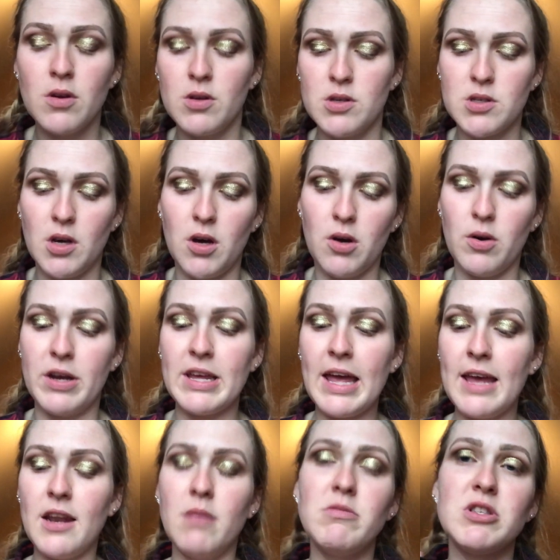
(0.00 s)
So
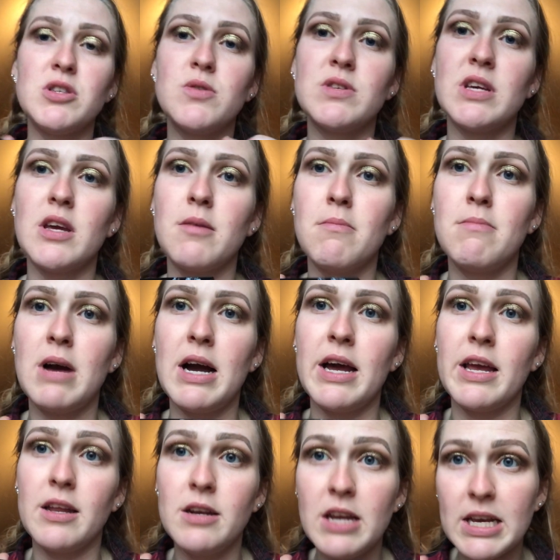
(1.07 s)
again, I'm just using
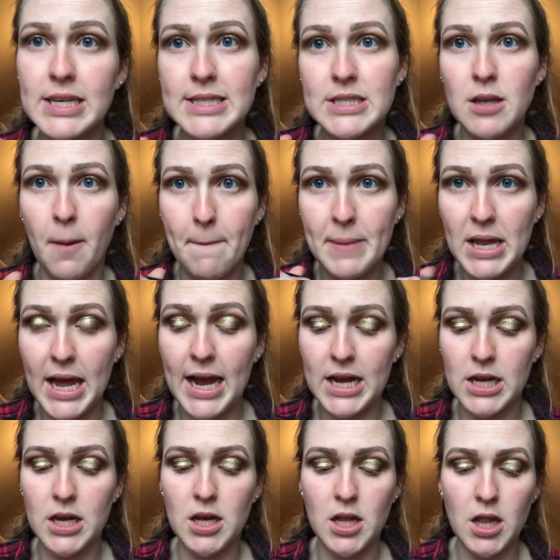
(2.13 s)
my NYX
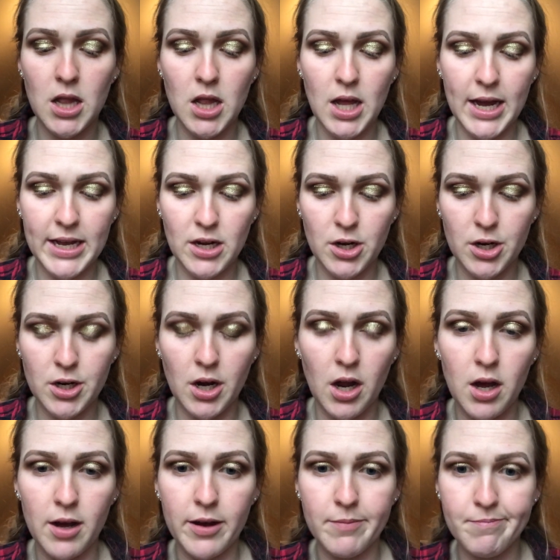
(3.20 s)
black liner.
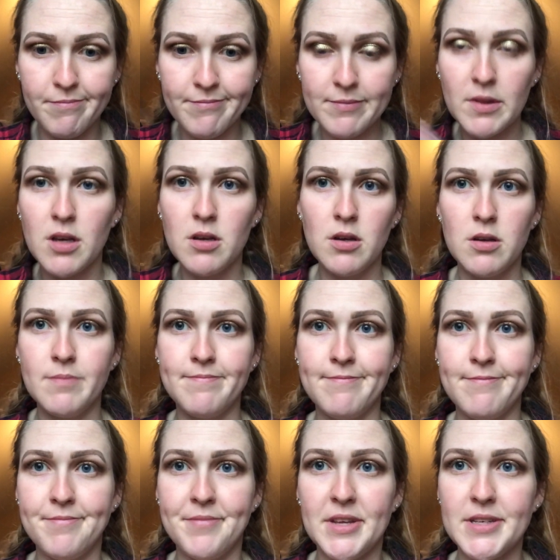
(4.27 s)

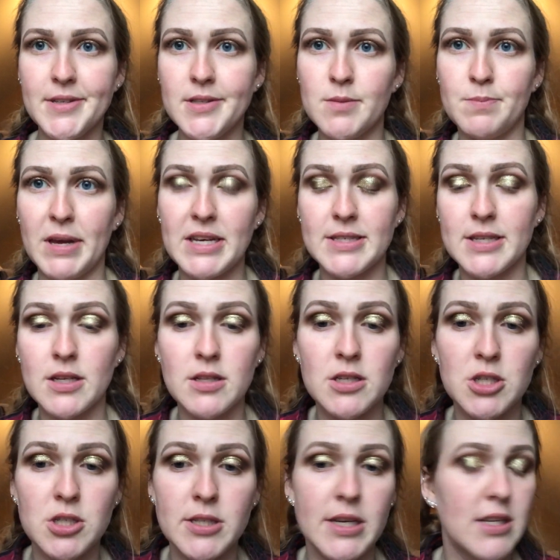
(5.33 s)
This is basically
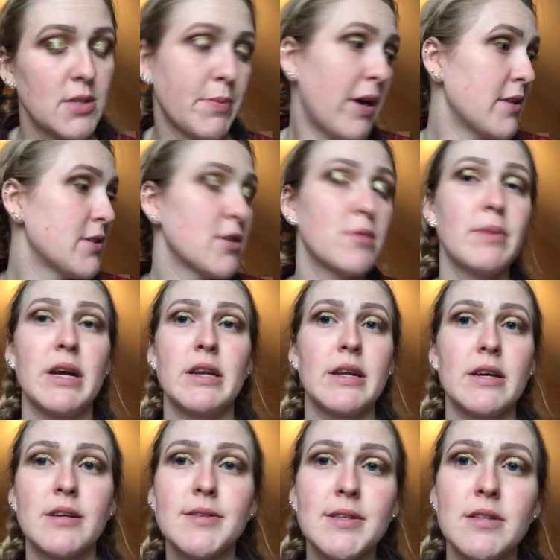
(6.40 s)
just like sponsored by
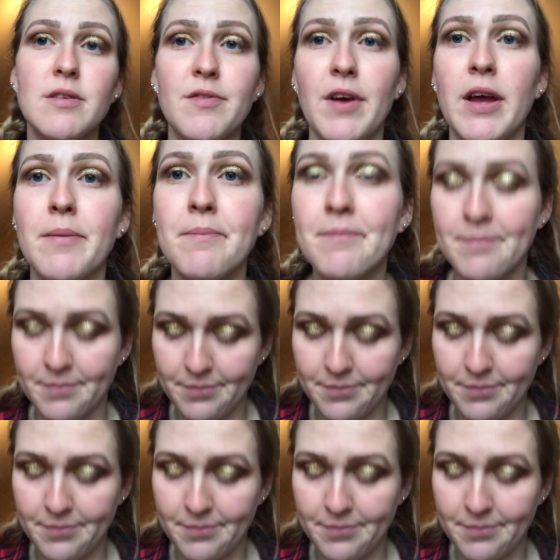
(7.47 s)
NYX, it's fine.